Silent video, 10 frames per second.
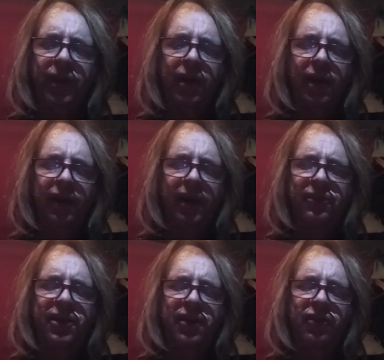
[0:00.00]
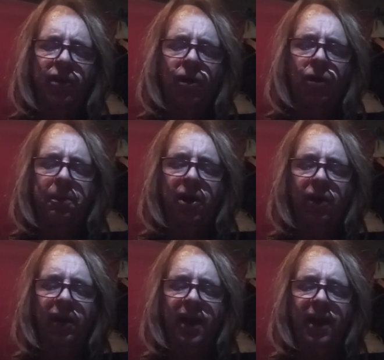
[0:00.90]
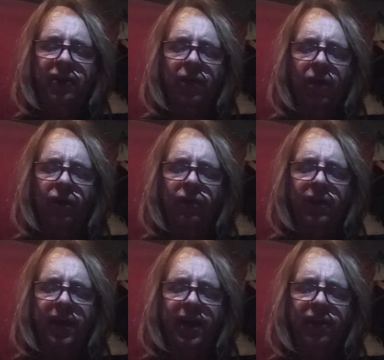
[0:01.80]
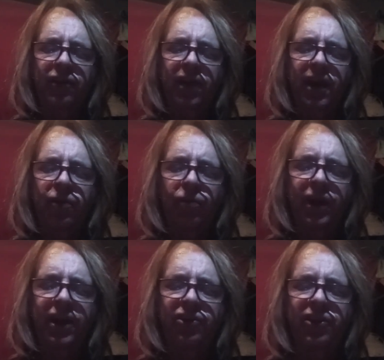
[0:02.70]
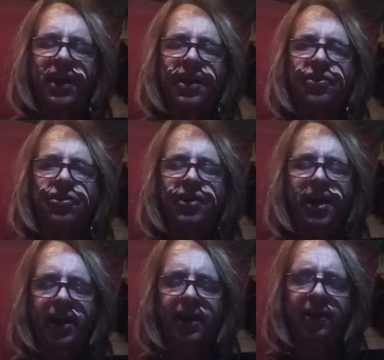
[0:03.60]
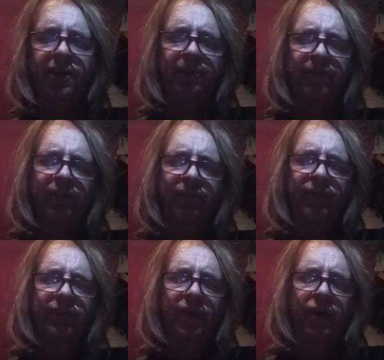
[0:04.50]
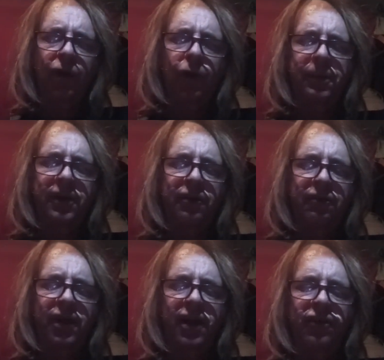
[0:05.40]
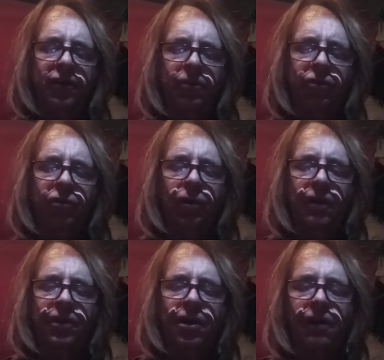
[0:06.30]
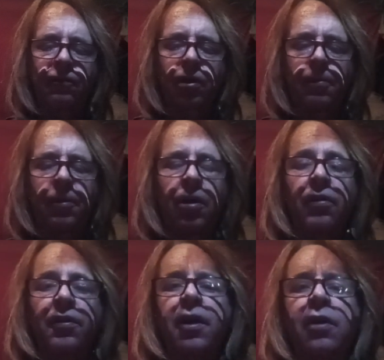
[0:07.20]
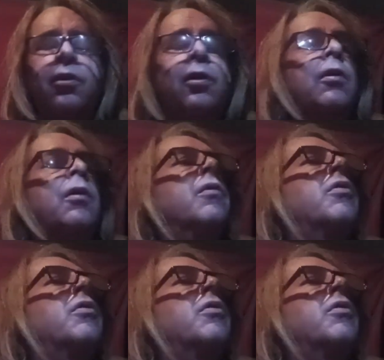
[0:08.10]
lifted his long bare legs over these and reached its shade, hoping to find some sort of cover among the undergrowth.